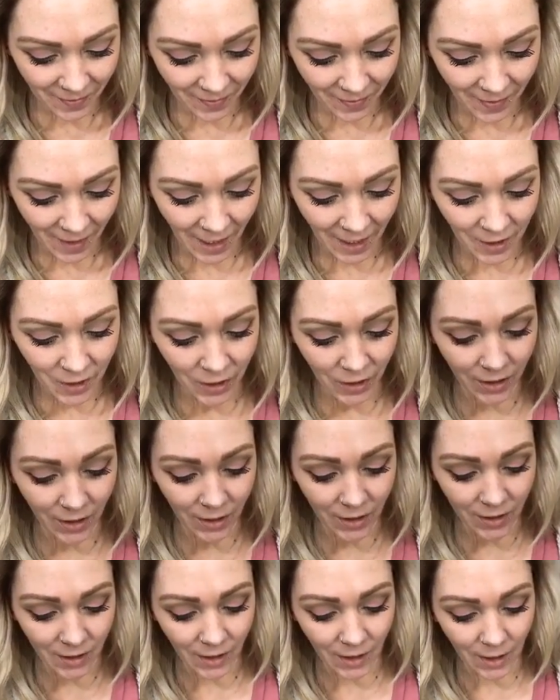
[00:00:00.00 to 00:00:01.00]
Actually,
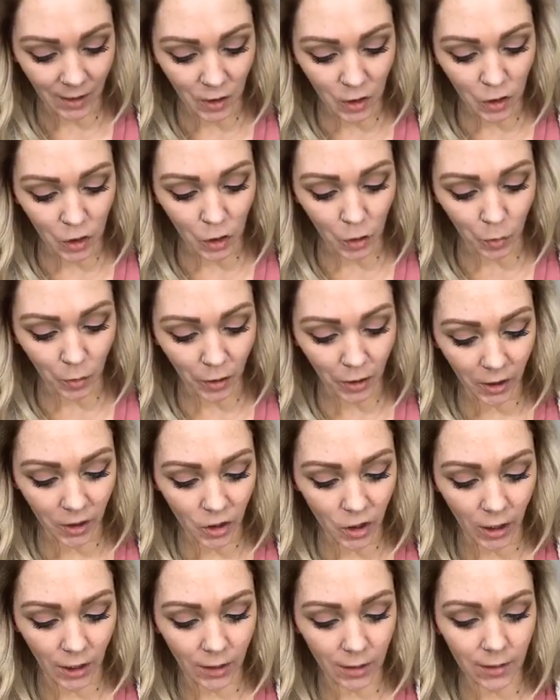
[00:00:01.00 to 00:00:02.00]
there's like a super good
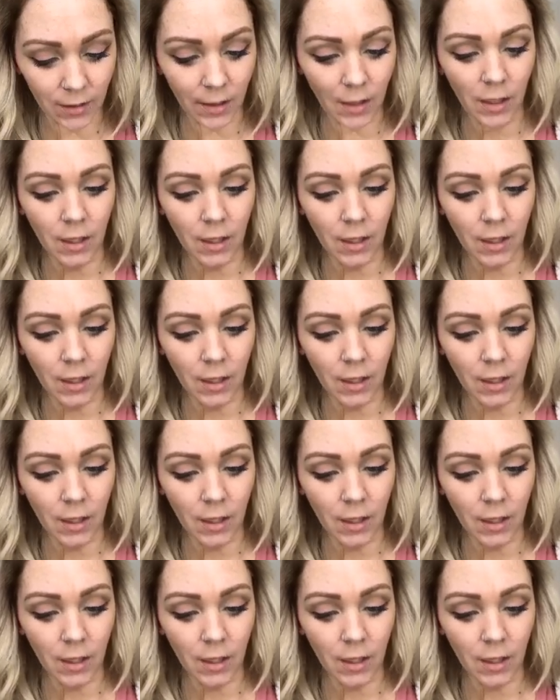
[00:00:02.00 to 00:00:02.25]
chance.